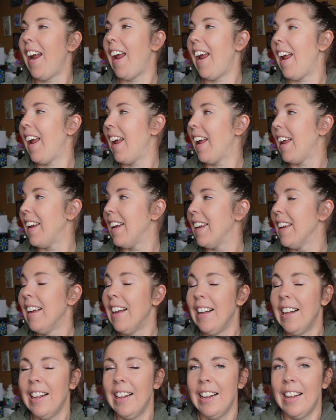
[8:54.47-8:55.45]
And
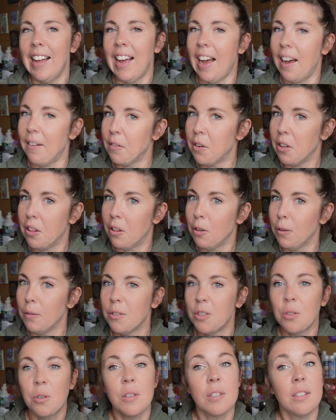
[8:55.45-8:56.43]
after the thrift
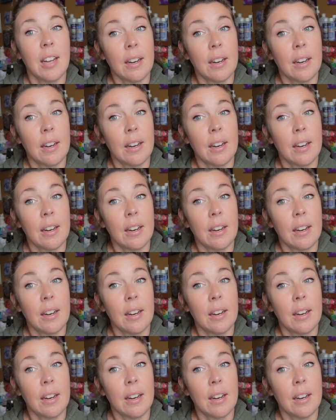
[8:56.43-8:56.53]
stores,